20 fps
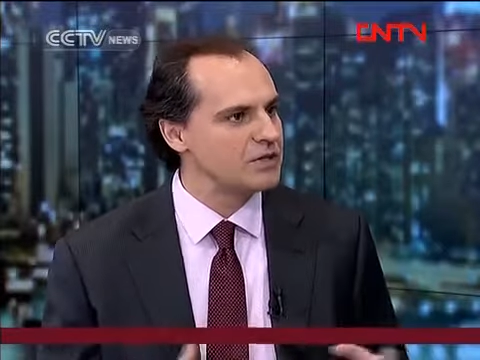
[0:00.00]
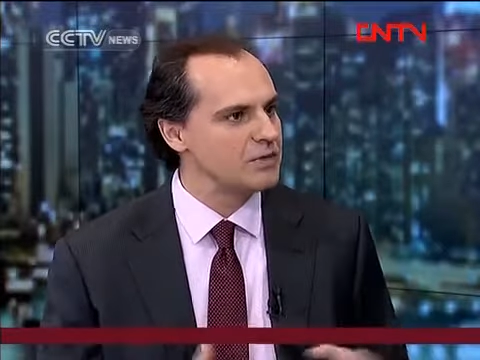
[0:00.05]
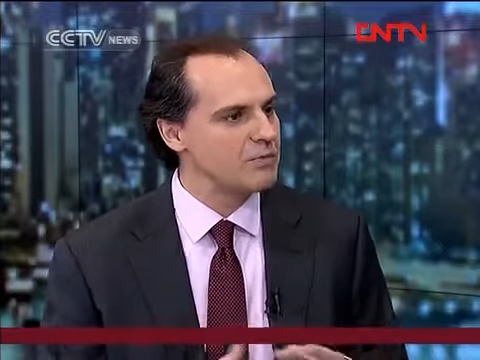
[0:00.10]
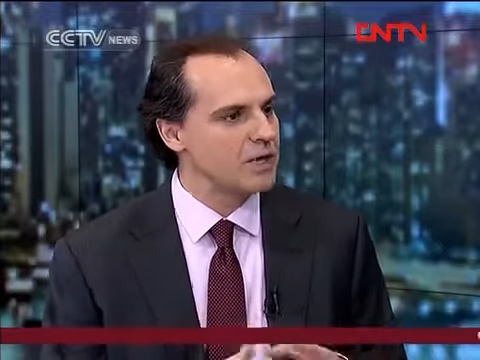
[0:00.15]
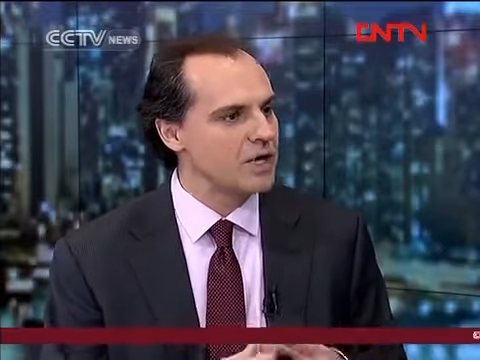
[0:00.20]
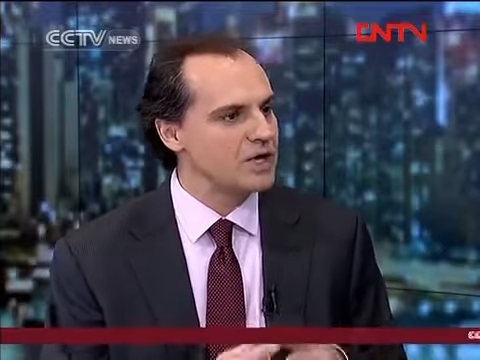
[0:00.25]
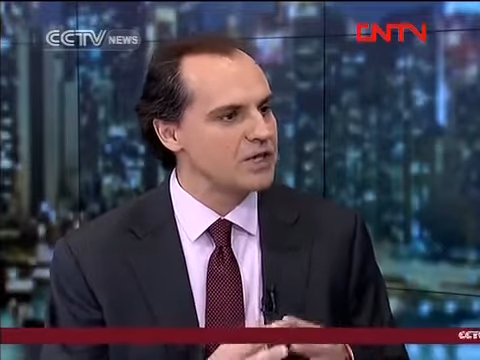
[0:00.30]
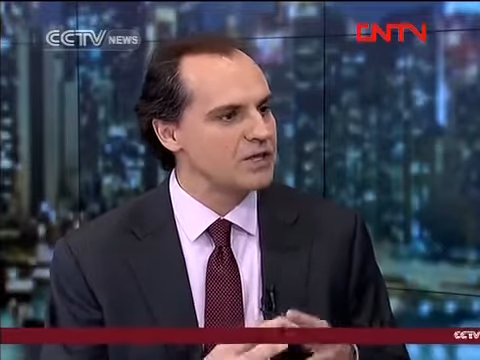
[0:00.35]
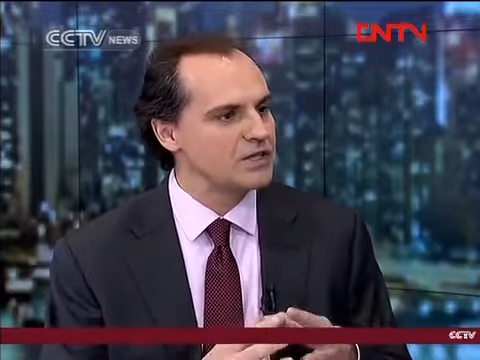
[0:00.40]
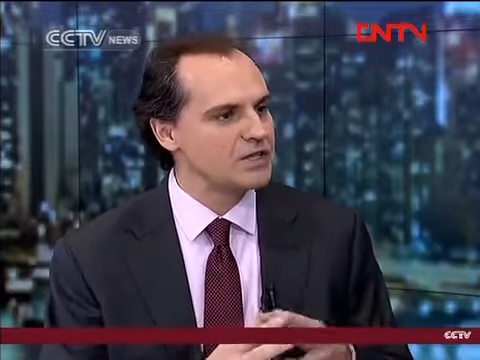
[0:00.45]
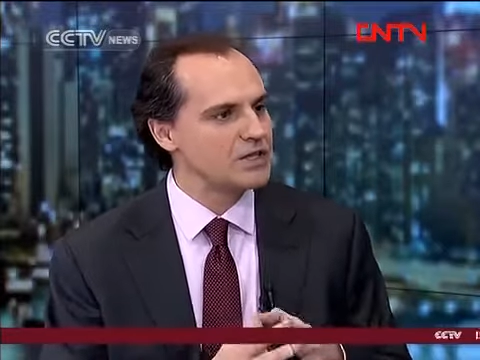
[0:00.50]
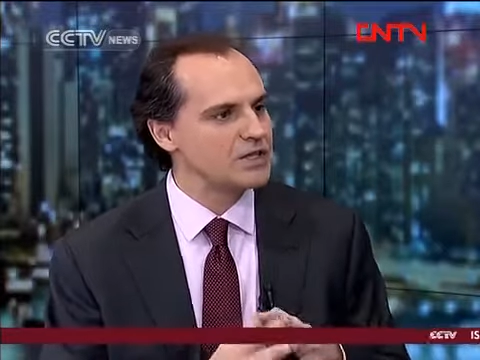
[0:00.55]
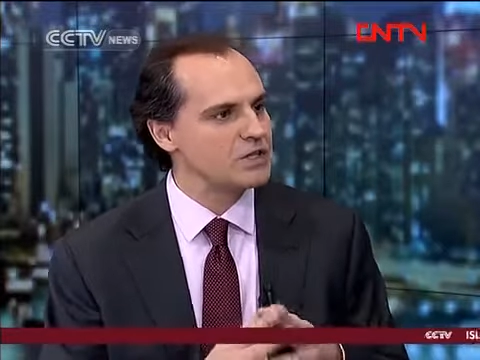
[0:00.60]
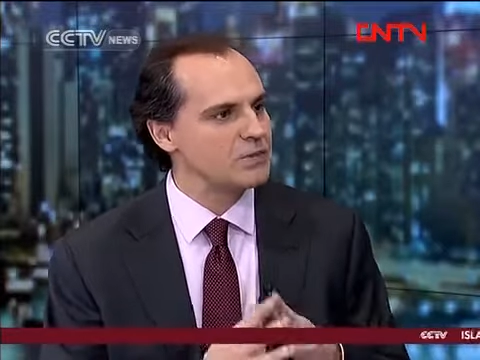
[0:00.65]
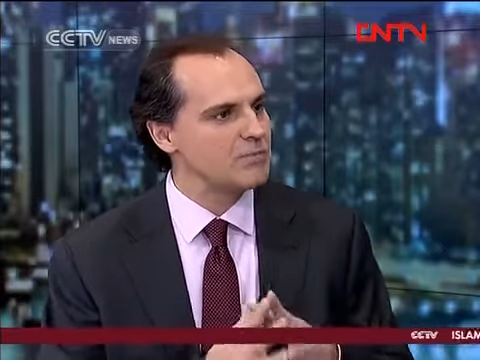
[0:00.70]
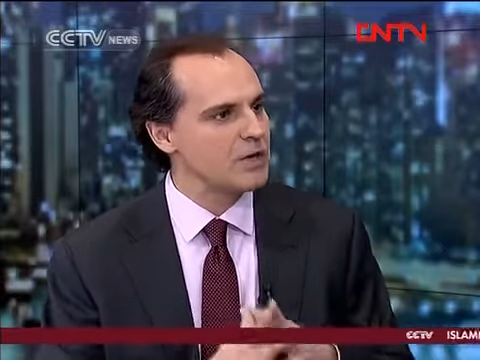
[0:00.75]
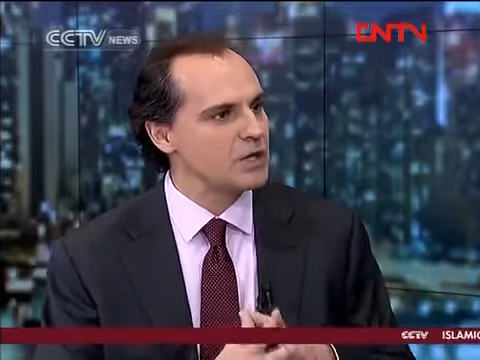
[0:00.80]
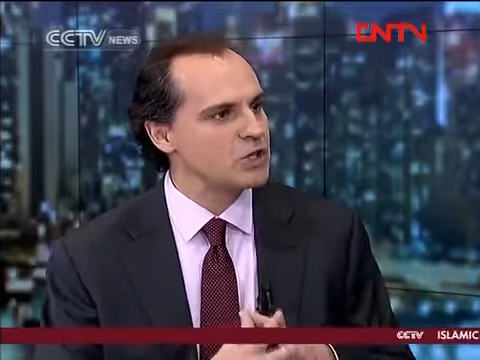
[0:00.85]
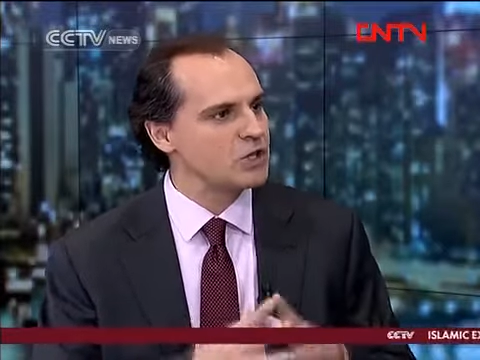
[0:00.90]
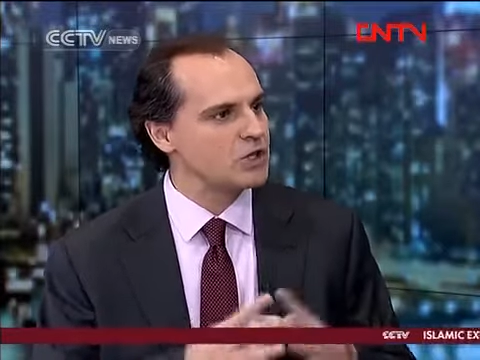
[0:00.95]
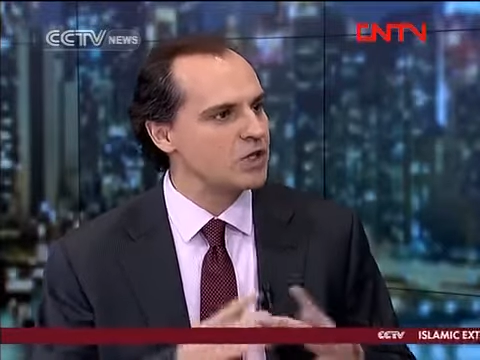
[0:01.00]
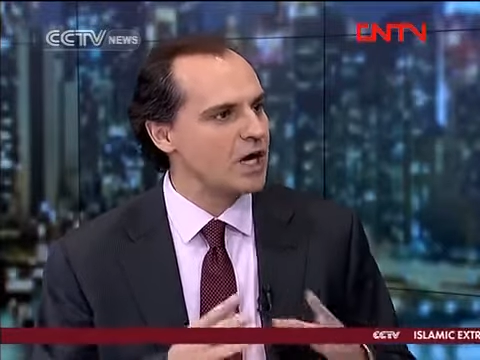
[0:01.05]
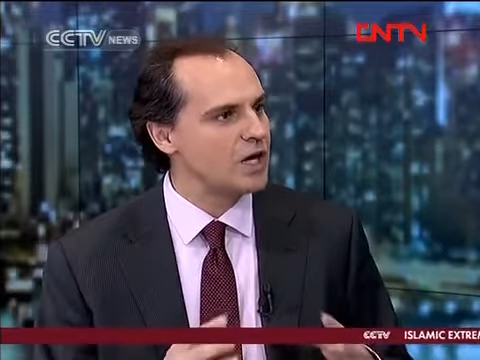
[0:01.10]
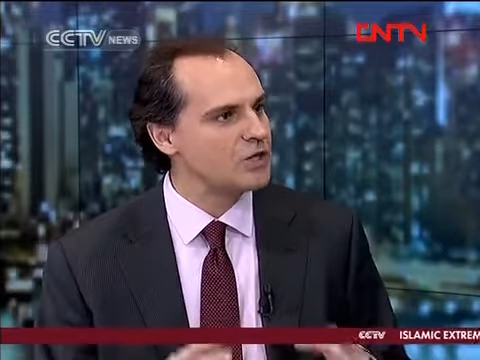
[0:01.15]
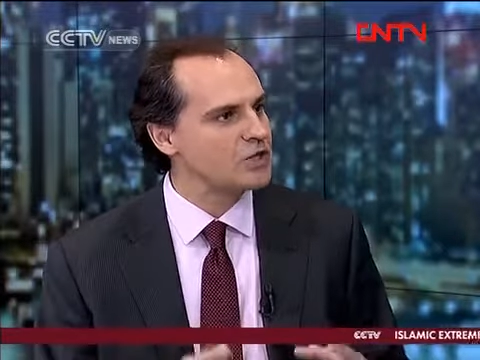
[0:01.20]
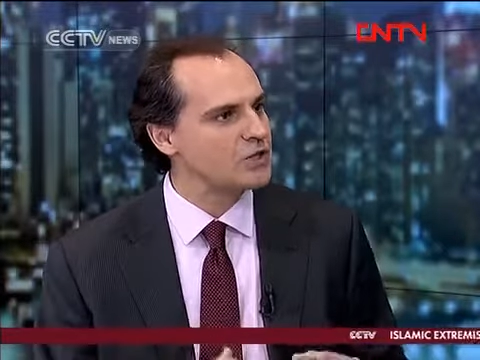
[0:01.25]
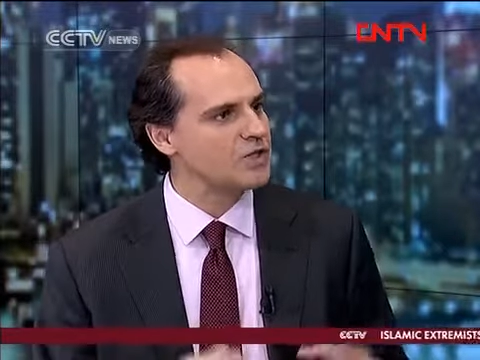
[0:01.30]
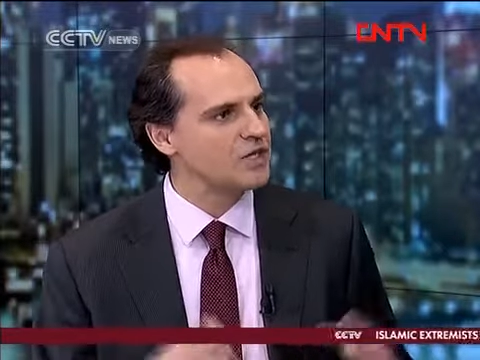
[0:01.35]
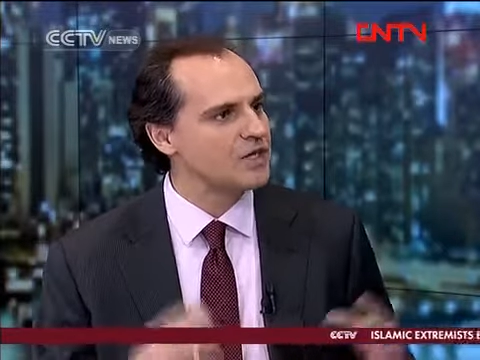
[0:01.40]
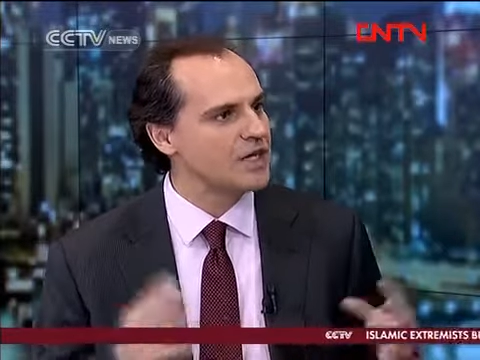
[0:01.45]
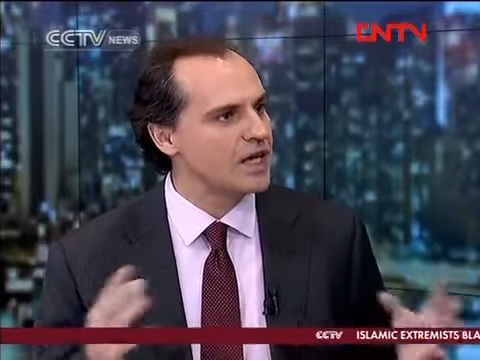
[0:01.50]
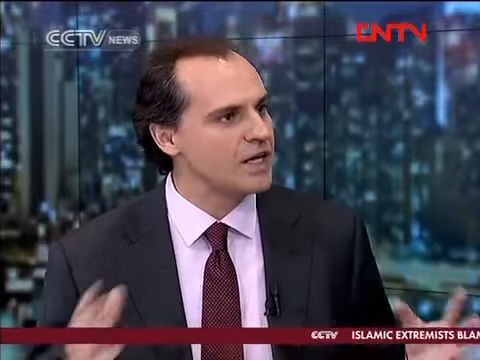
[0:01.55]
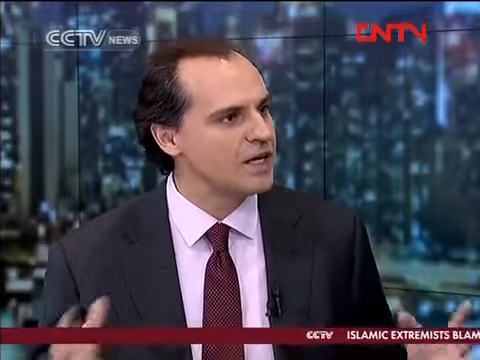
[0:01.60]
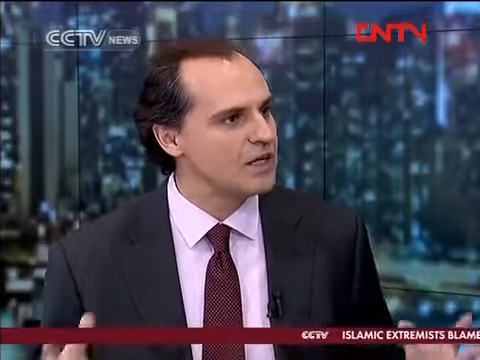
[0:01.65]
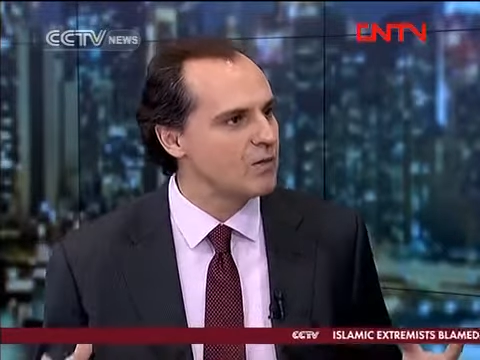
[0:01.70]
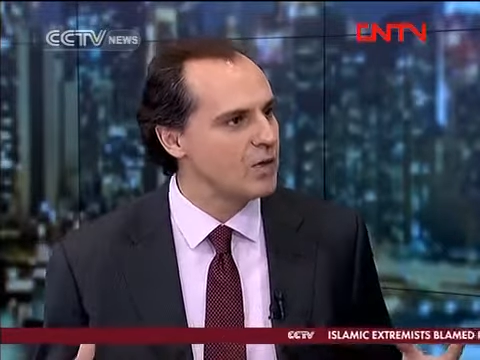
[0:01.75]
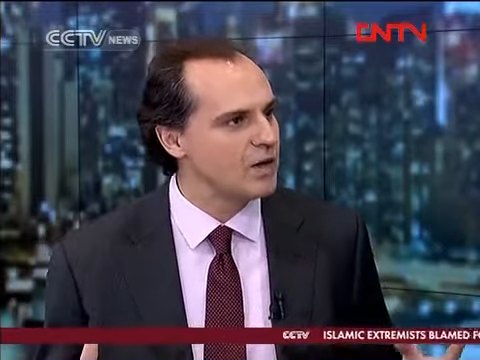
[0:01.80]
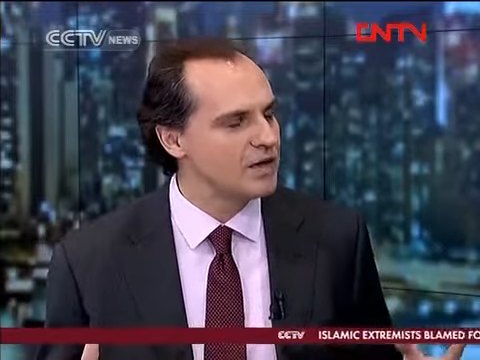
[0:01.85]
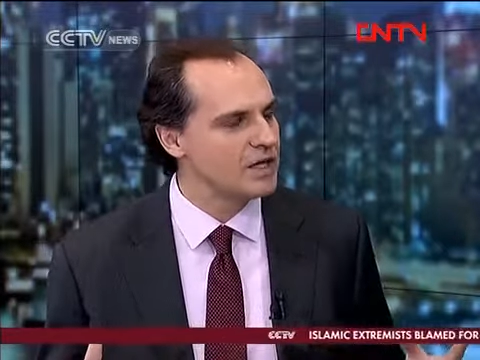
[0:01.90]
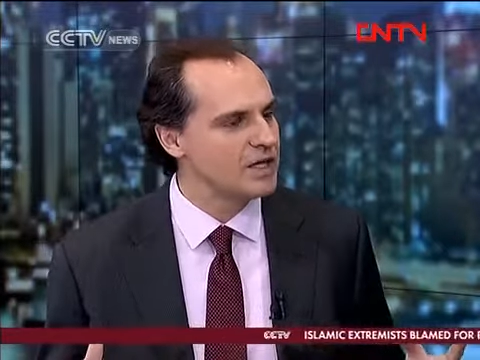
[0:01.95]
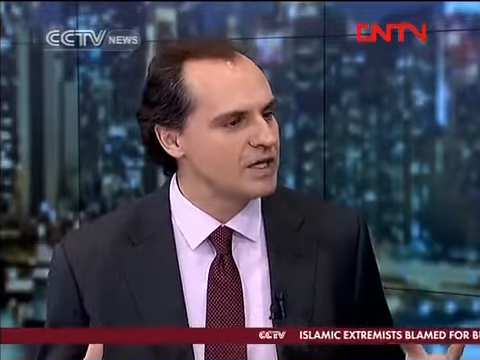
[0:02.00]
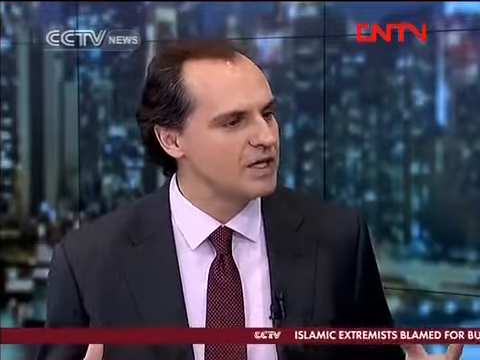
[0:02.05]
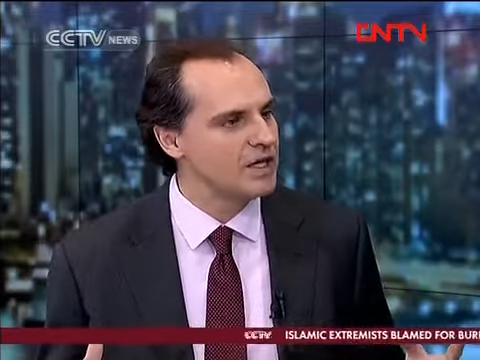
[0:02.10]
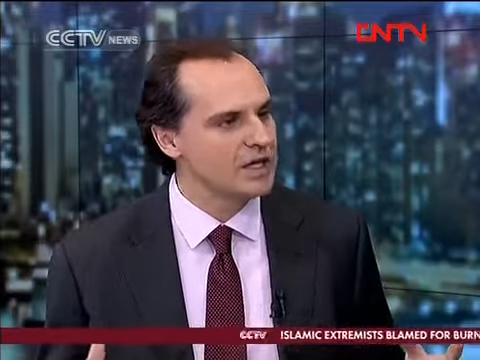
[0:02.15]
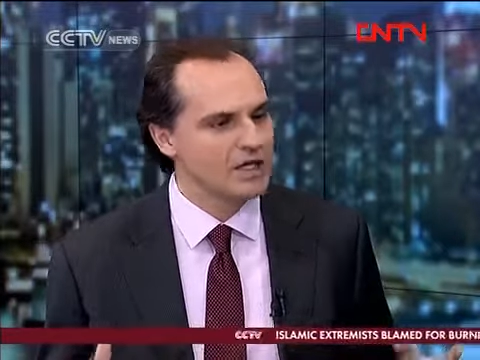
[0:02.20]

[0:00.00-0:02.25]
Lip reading: The market is much larger than anyone.